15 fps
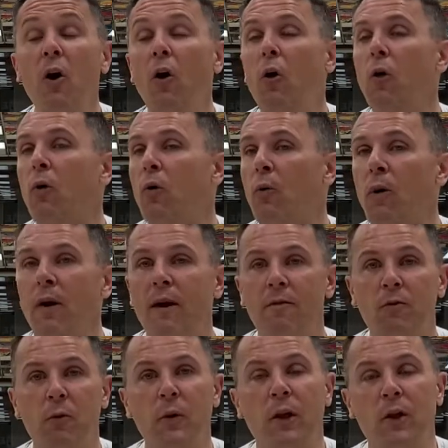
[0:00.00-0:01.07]
or wherever
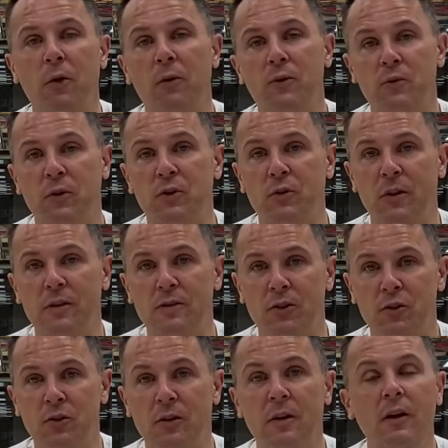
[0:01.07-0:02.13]
we go as we
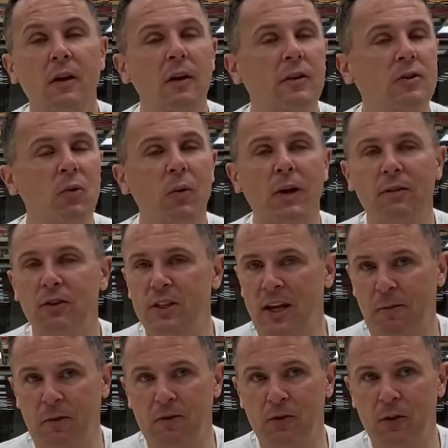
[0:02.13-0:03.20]
transition to whatever type
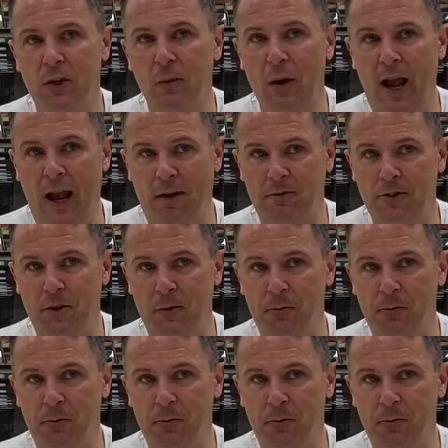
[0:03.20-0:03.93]
of learning we have to.